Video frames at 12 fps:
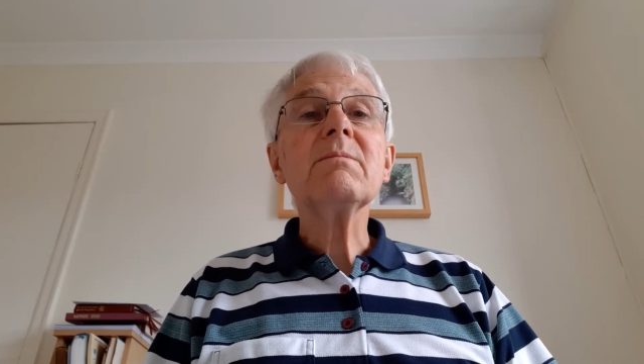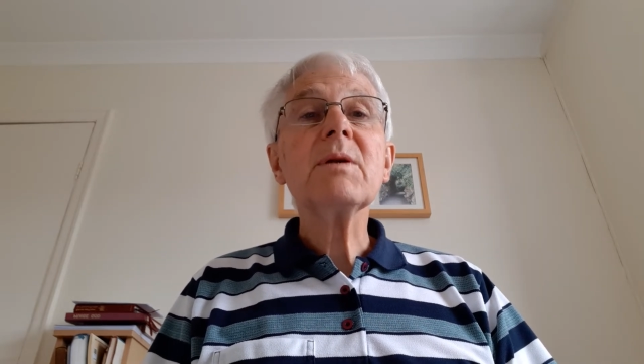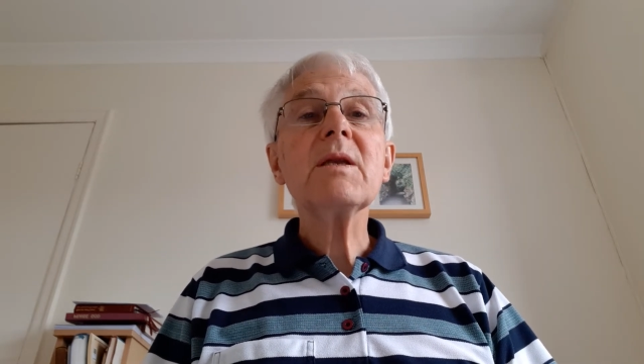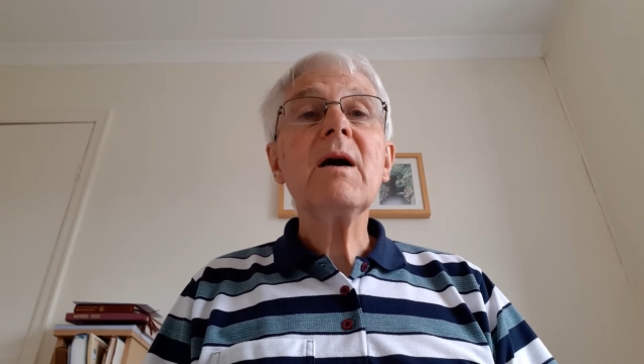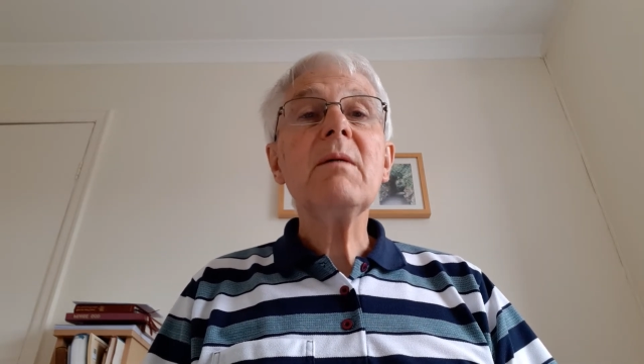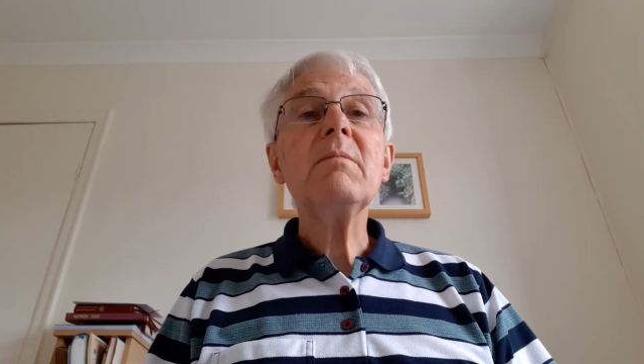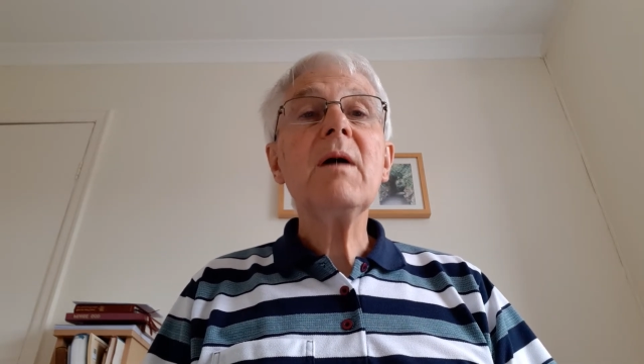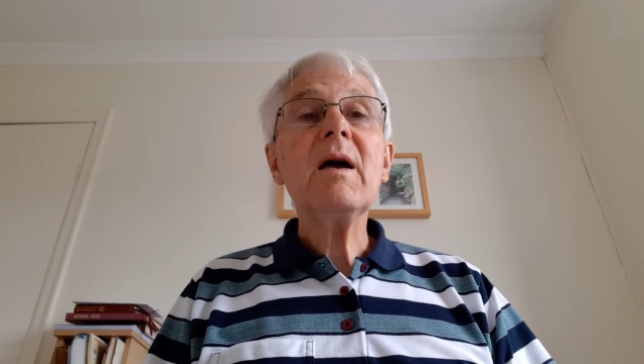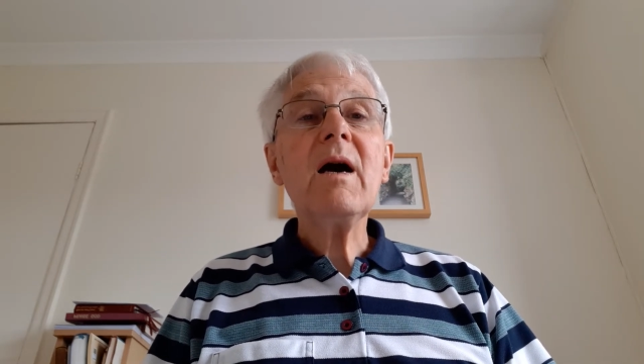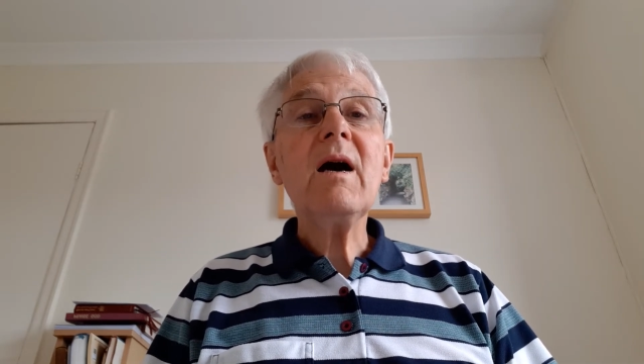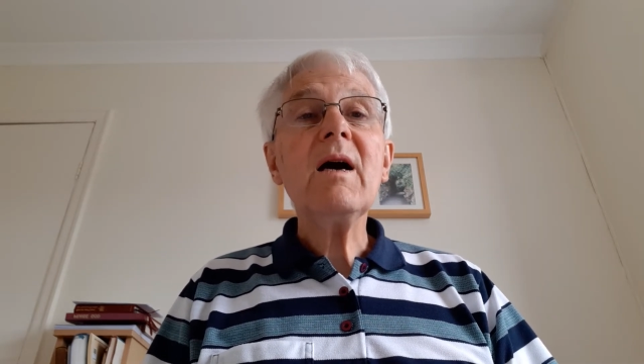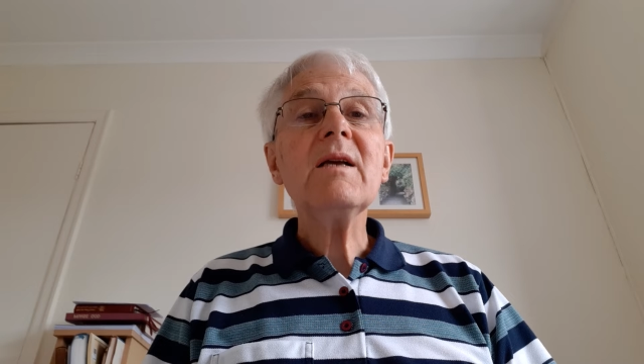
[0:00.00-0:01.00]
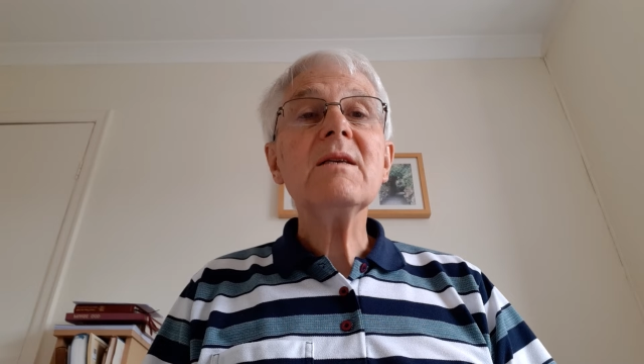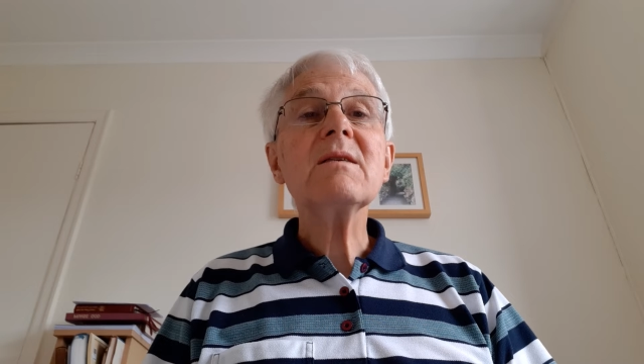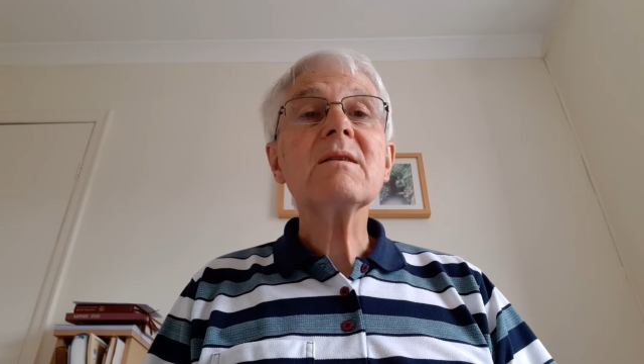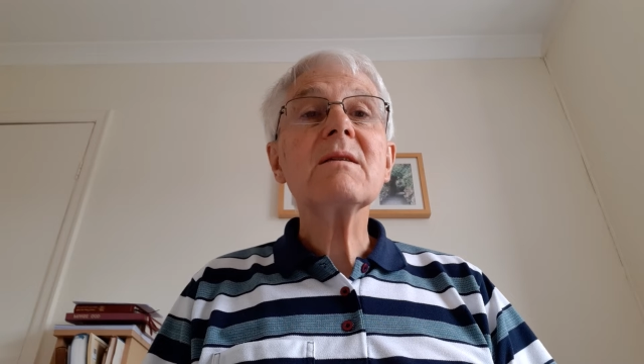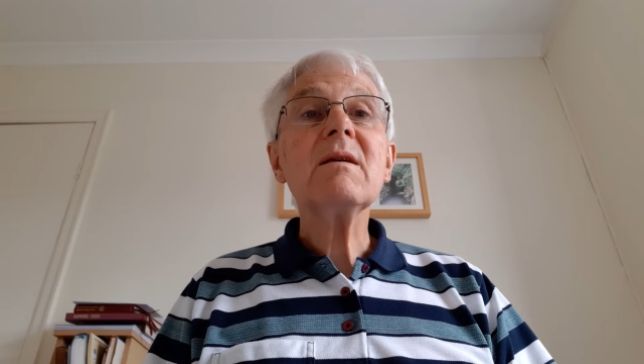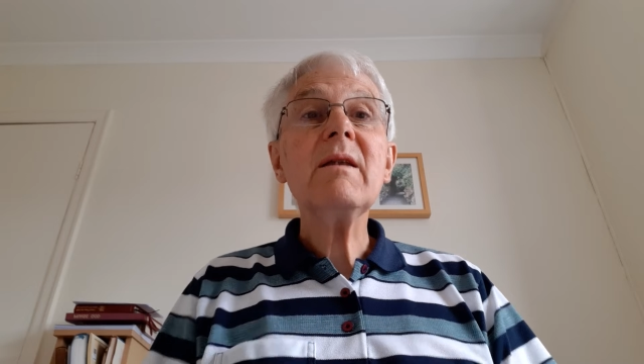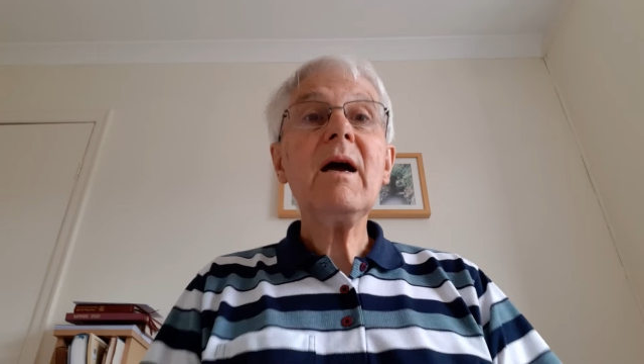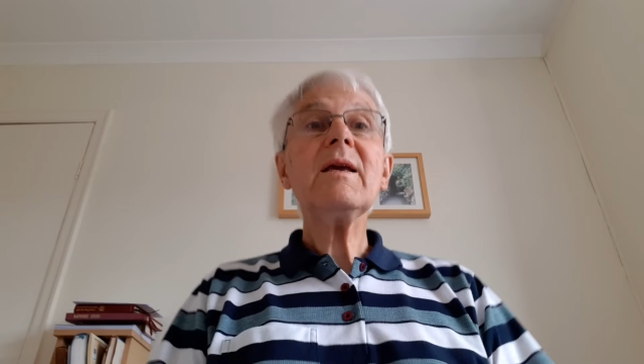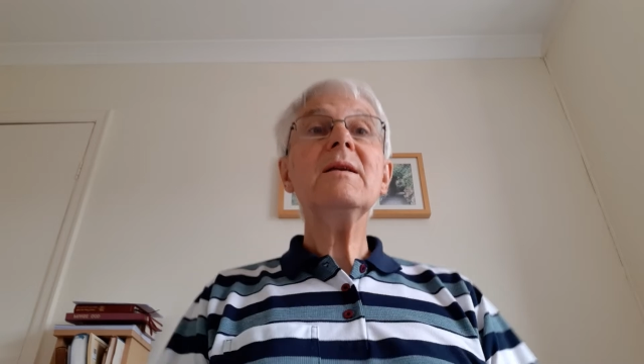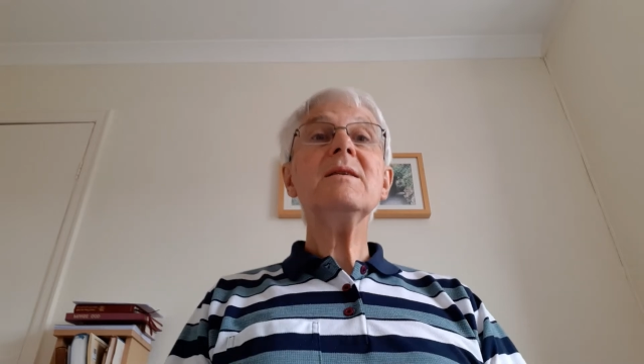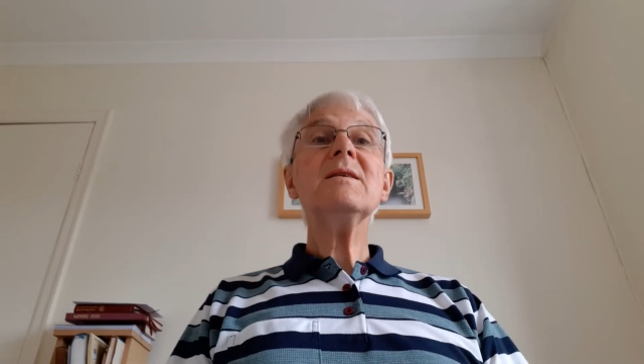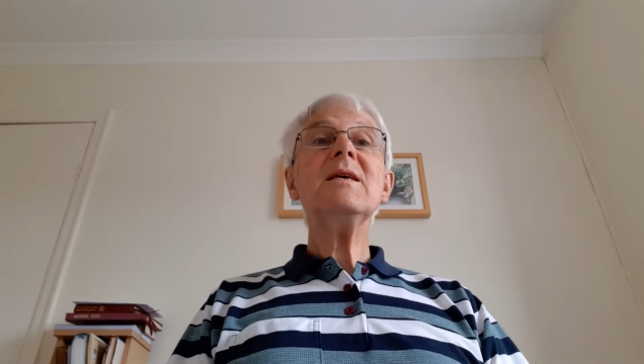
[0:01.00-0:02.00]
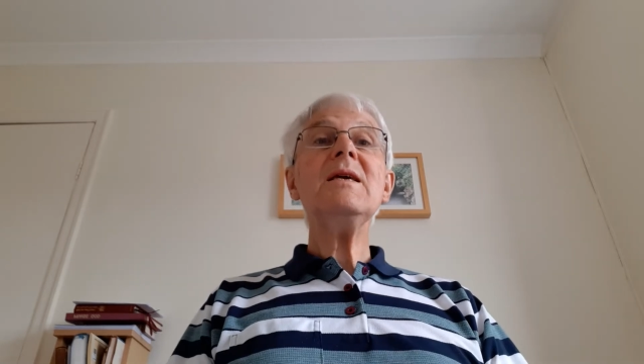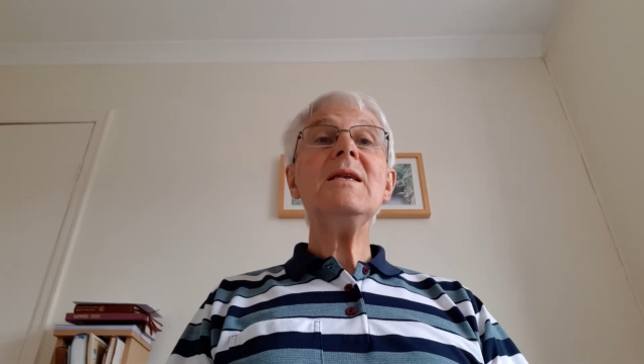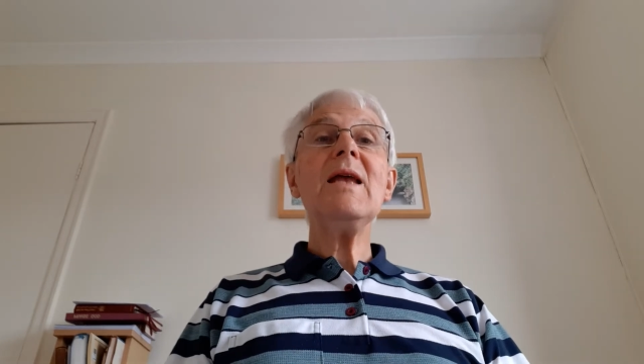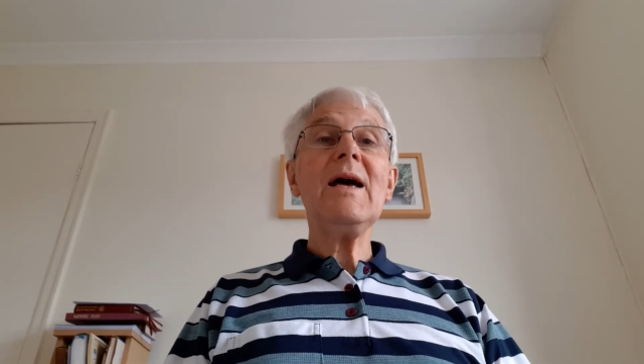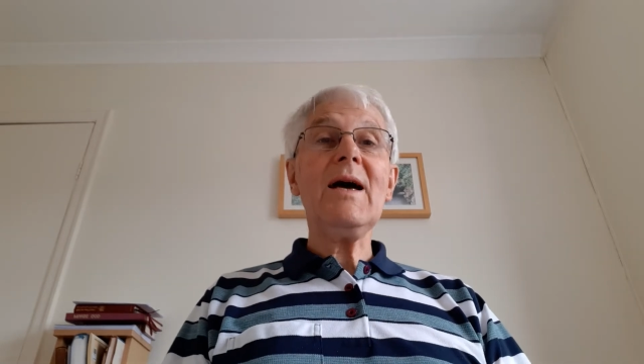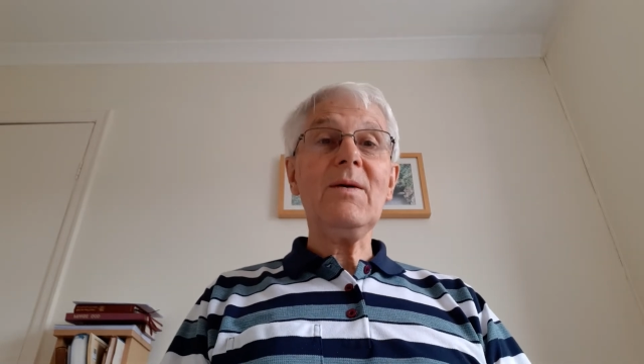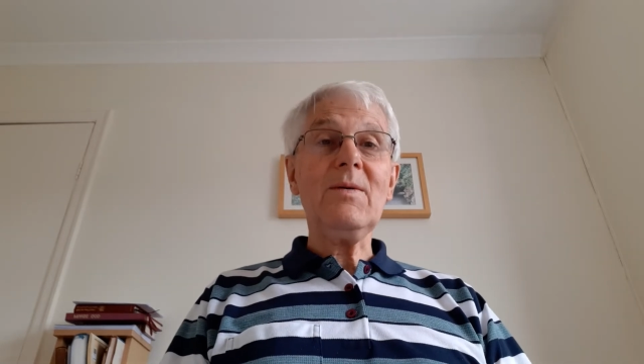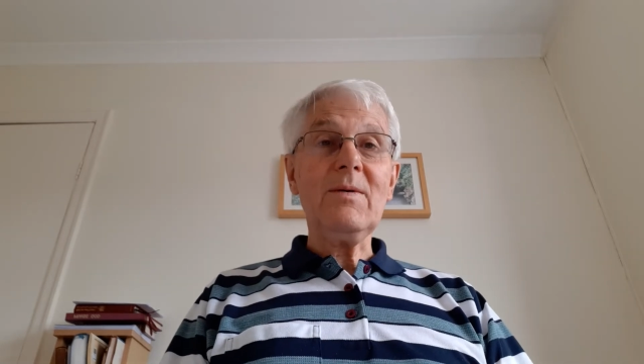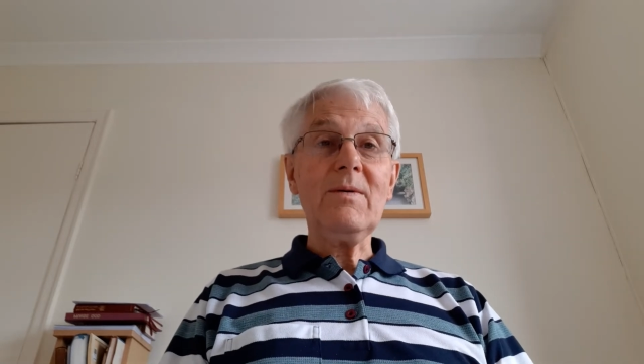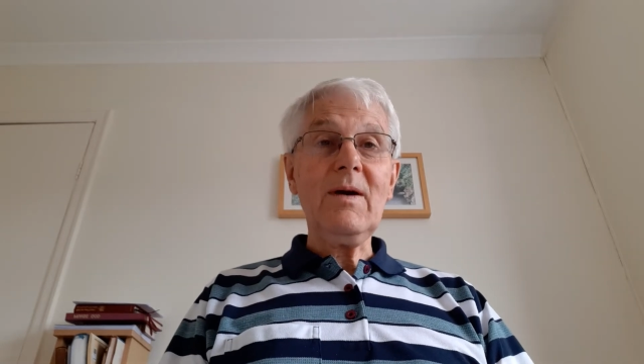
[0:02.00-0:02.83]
put it on my eyes, and I can see now.